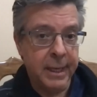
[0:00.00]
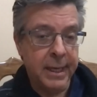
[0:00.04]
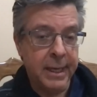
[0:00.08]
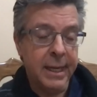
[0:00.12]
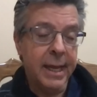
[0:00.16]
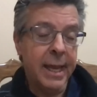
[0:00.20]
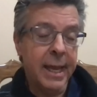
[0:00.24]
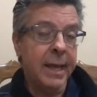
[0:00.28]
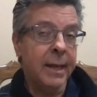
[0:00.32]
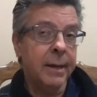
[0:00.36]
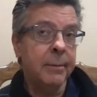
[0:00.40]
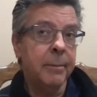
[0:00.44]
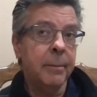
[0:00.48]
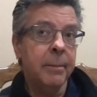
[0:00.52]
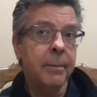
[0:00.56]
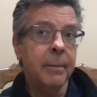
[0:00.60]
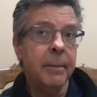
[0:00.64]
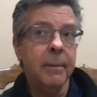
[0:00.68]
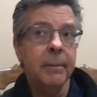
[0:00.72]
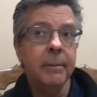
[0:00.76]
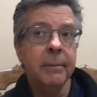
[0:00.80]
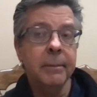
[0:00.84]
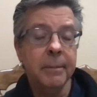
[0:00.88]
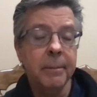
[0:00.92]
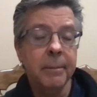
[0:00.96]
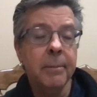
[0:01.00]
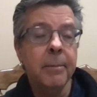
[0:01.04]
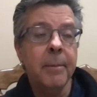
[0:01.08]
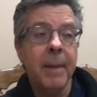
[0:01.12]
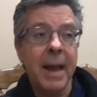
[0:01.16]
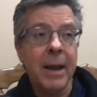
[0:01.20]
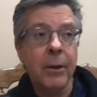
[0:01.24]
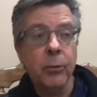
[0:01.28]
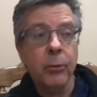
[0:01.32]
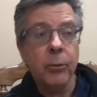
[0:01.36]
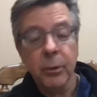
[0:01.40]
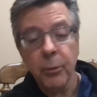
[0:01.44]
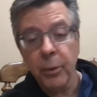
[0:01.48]
Uh, mm-hmm. And
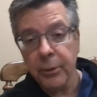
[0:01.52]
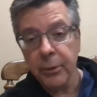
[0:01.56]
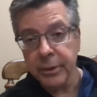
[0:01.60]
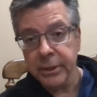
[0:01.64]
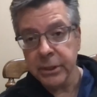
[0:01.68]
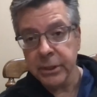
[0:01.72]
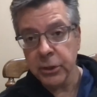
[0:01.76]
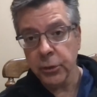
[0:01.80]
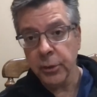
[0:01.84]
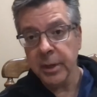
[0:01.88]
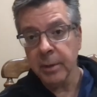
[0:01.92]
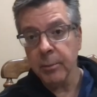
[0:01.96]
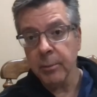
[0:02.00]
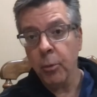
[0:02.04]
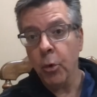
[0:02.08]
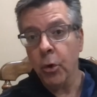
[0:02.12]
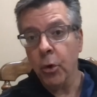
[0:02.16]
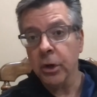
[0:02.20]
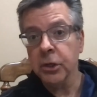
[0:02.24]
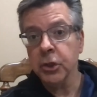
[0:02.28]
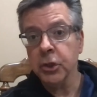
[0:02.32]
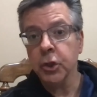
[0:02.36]
back when we were doing more